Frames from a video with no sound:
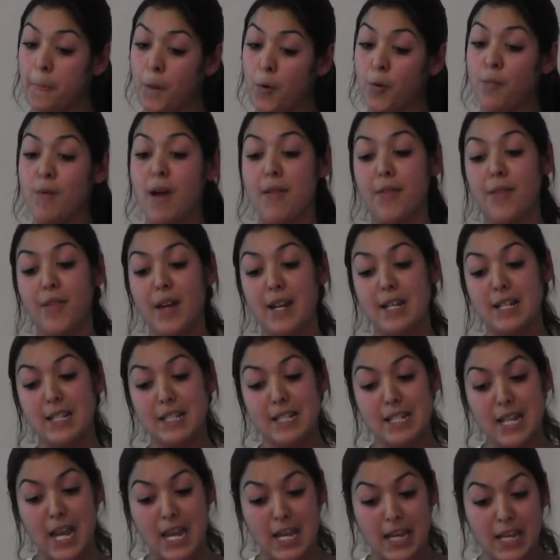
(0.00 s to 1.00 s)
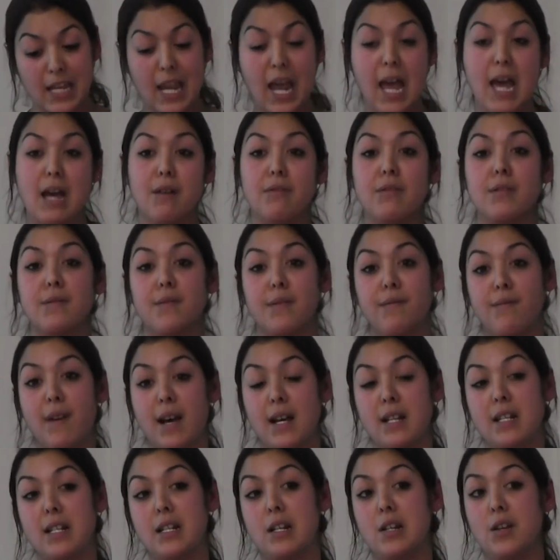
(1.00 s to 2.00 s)
or rather that doesn't take account of the
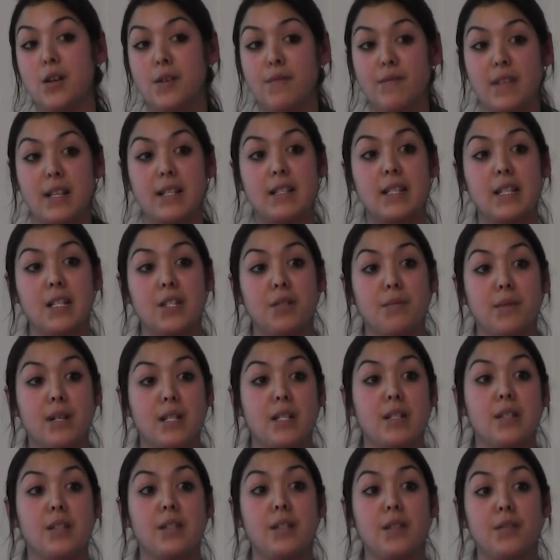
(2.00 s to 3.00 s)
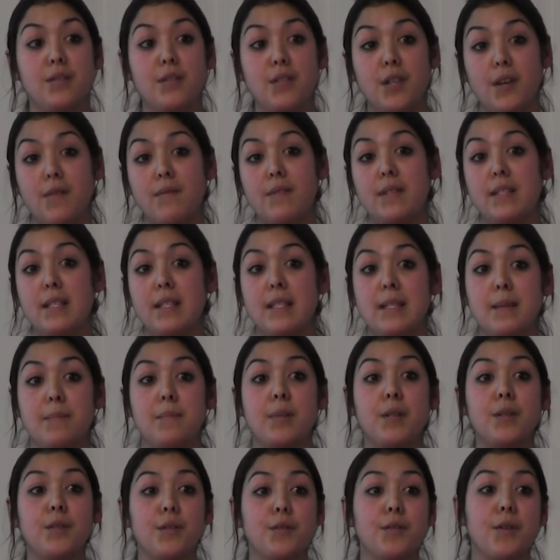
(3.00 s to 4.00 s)
fact in a lot of these situations those services
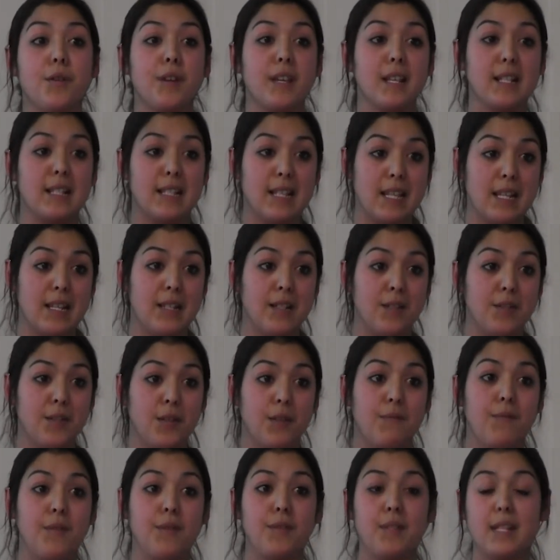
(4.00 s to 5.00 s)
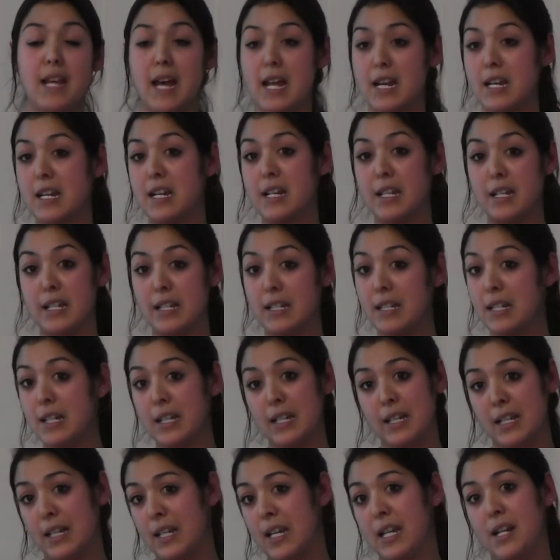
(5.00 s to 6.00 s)
simply do not exist. So if you stand in
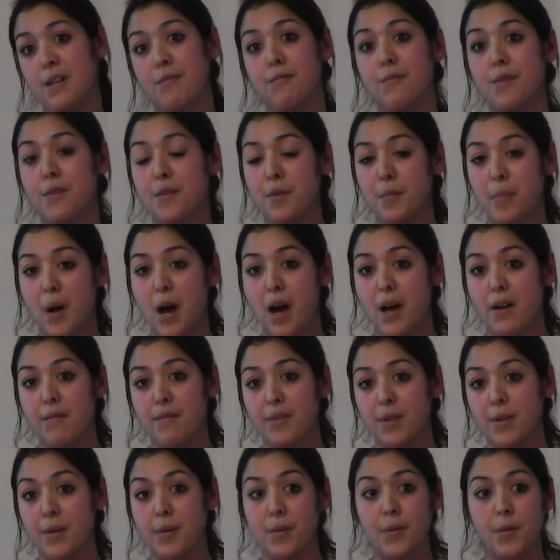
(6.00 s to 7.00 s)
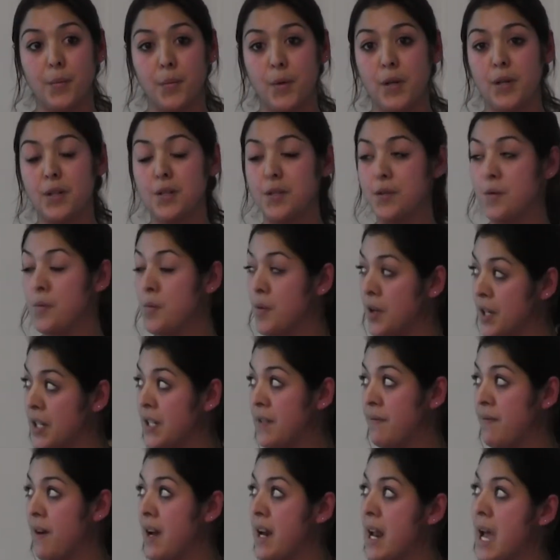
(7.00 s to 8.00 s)
a rural part of the world and you're wanting
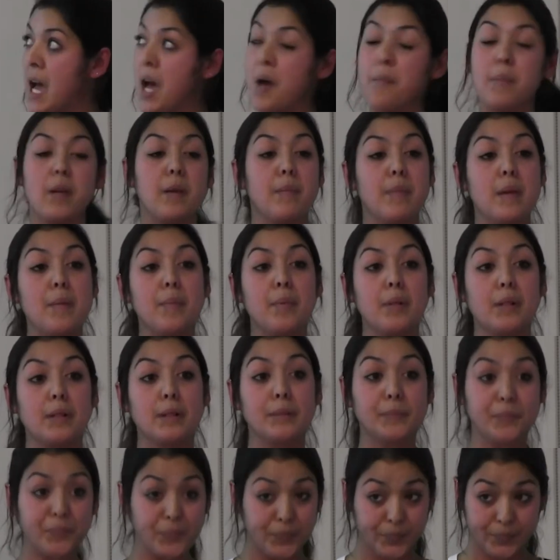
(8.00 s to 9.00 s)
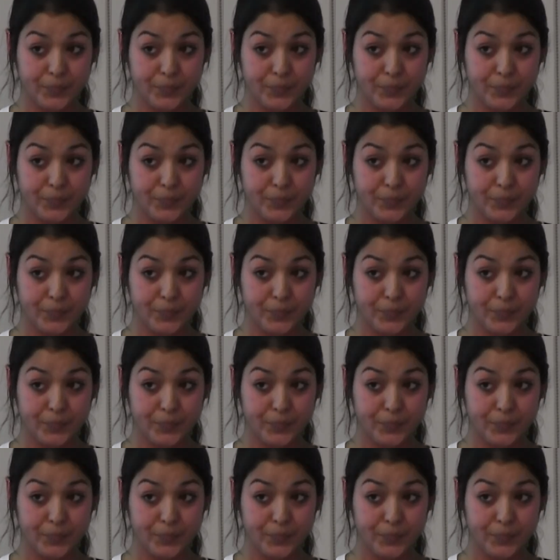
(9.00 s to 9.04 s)
to find out how many people